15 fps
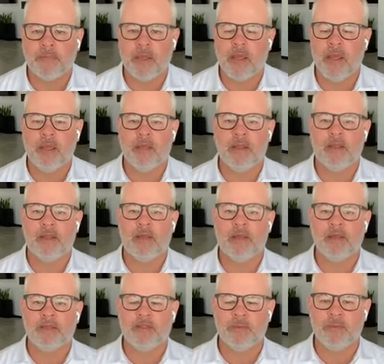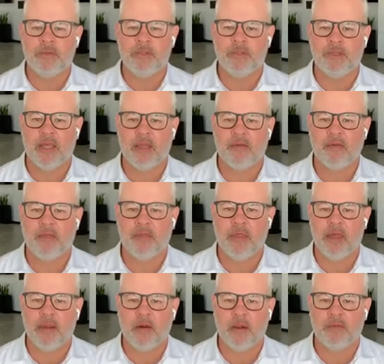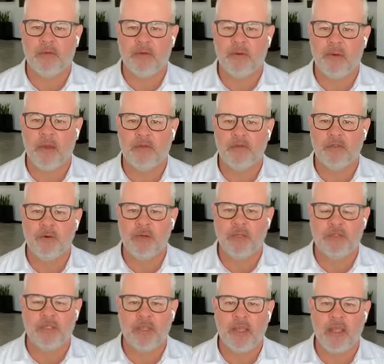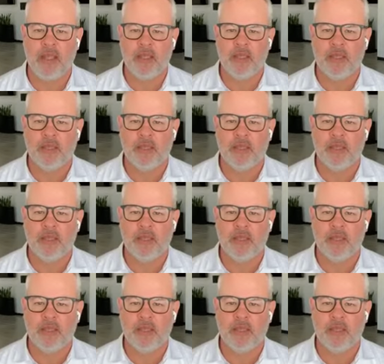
And so we're just thankful that all of you have joined us today.